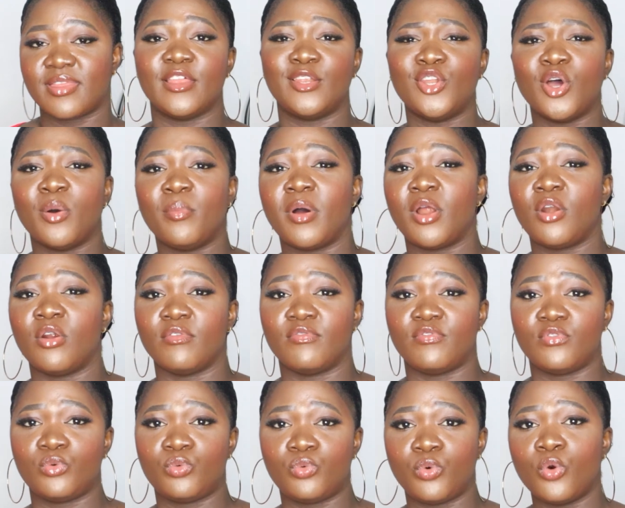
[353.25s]
the number
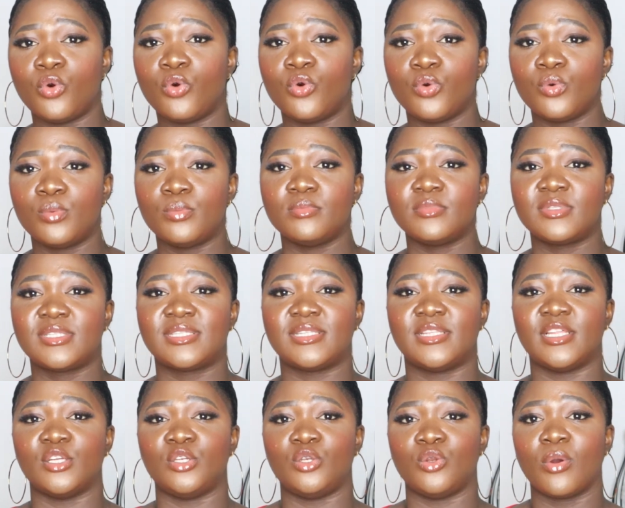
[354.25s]
of rooms,
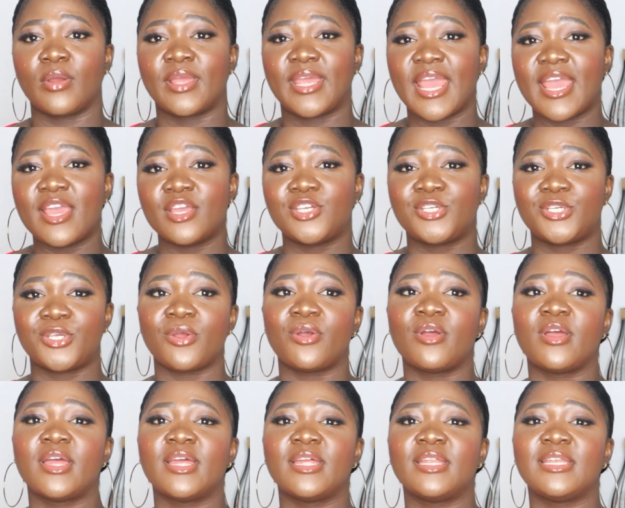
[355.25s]
the location,
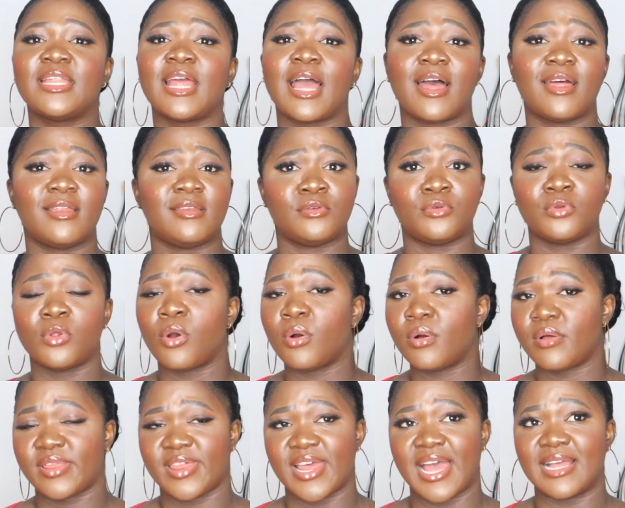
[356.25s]
and
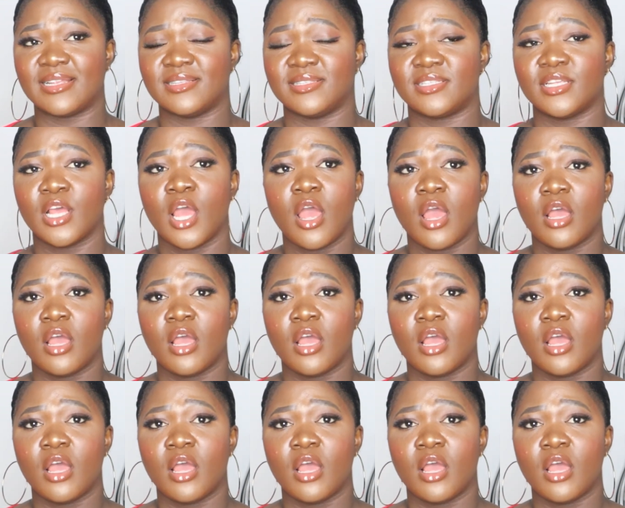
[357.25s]
all that.